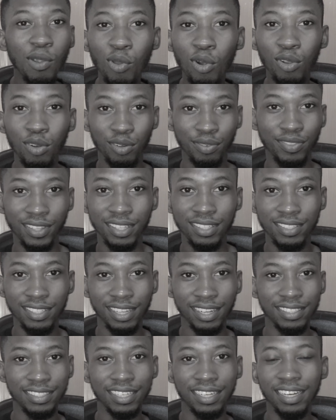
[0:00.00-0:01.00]
a whole lot of things, you
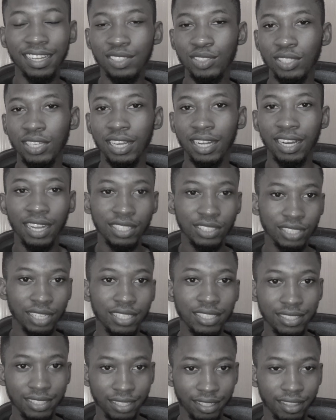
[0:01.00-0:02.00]
understand, that you can
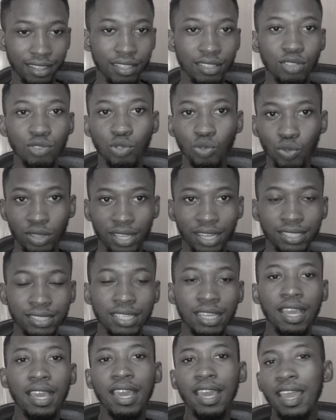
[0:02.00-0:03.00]
actually sell. Do that.
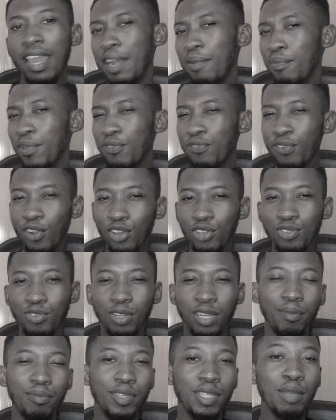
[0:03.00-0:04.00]
And before you
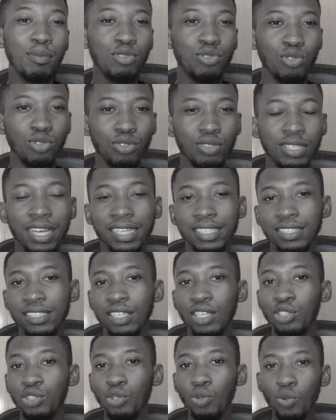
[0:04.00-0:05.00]
can be able to do that,
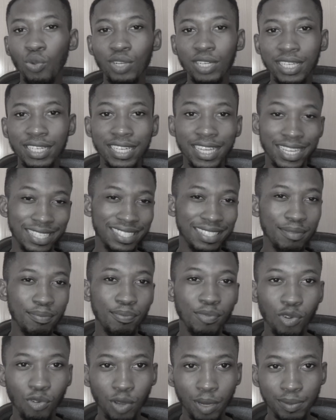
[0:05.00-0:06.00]
you will need a
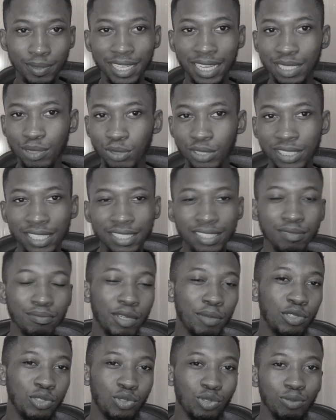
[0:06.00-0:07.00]
simple website with just
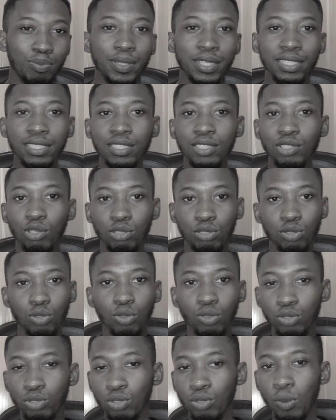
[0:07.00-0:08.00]
maybe two pages or
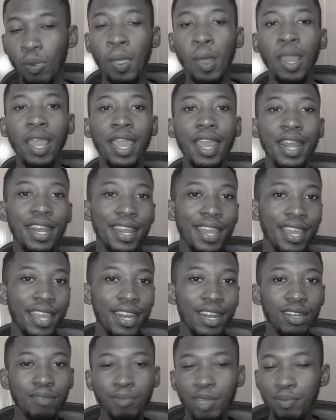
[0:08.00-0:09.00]
so, and
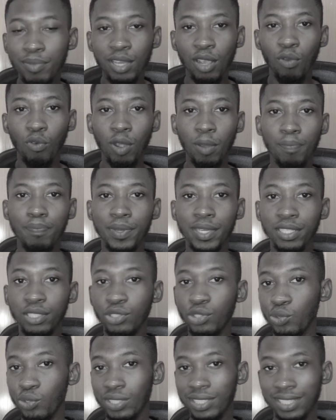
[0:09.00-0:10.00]
then maybe a web page
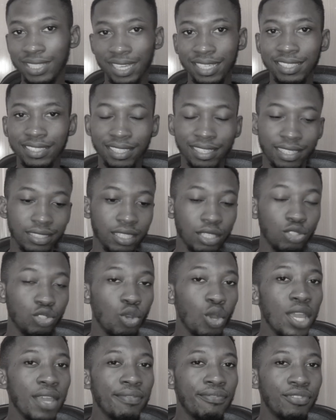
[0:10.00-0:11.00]
to start, you understand?
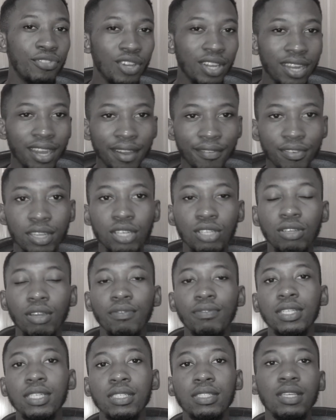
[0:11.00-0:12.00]
So if you don't have any
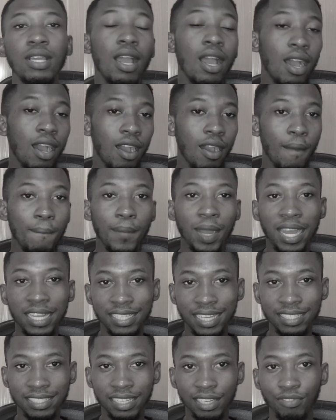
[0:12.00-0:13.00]
of this, um
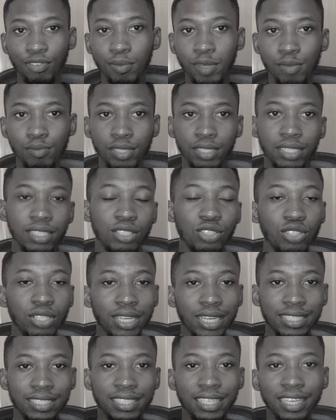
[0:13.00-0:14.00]
as I said from the beginning, you
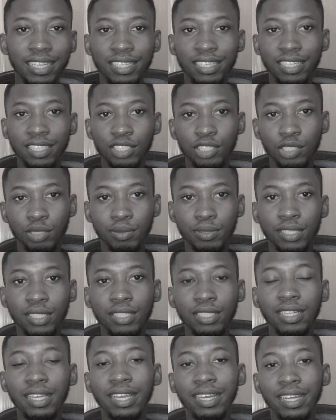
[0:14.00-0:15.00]
can check in the
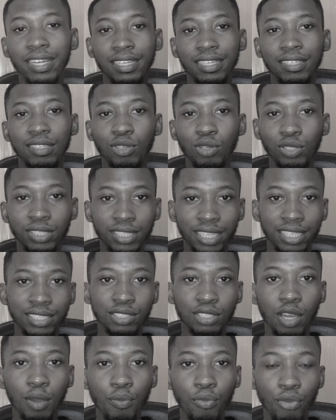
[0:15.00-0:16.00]
description and then
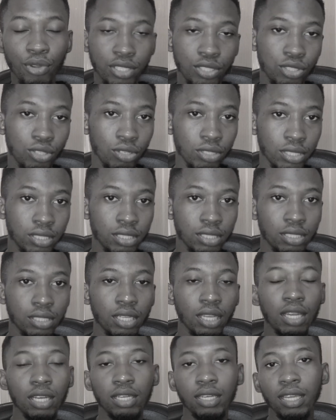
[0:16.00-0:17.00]
contact um, Rich Solutions,
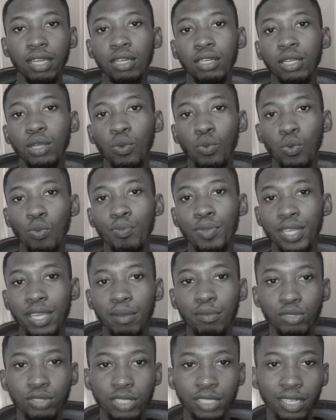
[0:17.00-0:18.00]
and then they will be
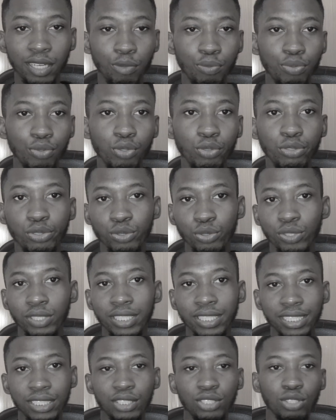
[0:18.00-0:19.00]
able to help you to
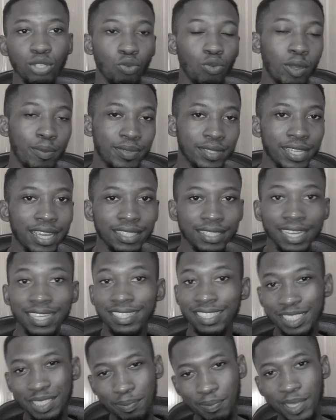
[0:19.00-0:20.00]
get your website
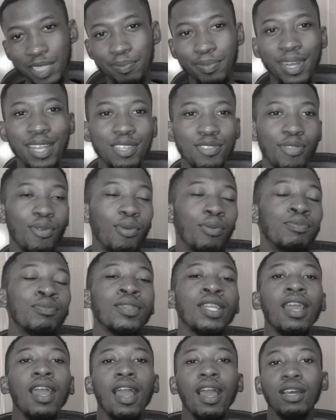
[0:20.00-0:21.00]
at the cheapest price though.
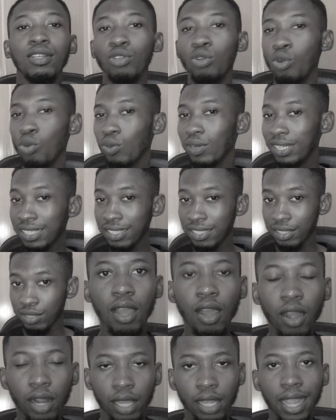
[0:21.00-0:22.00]
So this is
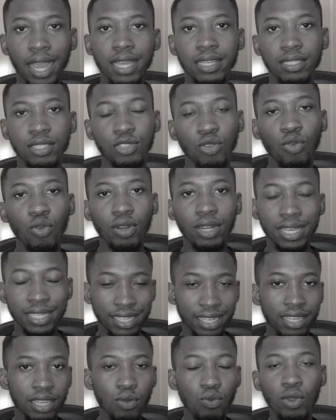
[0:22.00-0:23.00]
okay guys, so the
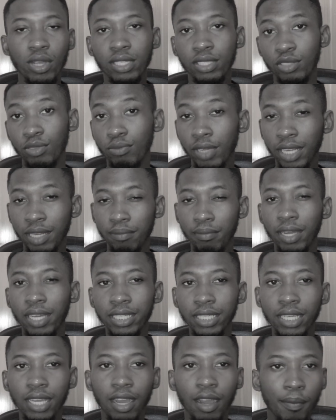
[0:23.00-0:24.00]
second way to make
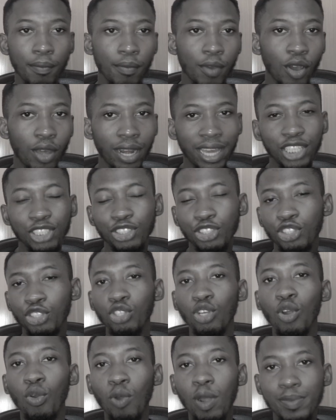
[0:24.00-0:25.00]
money um online through
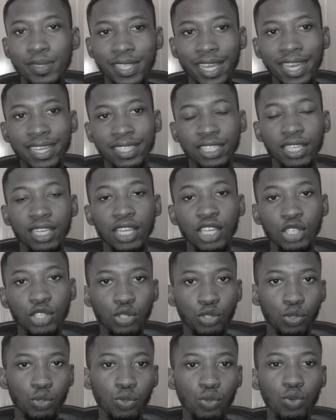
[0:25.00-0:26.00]
your website
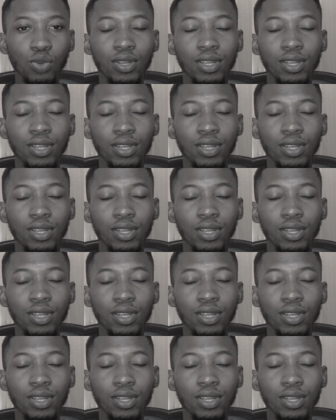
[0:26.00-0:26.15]
is to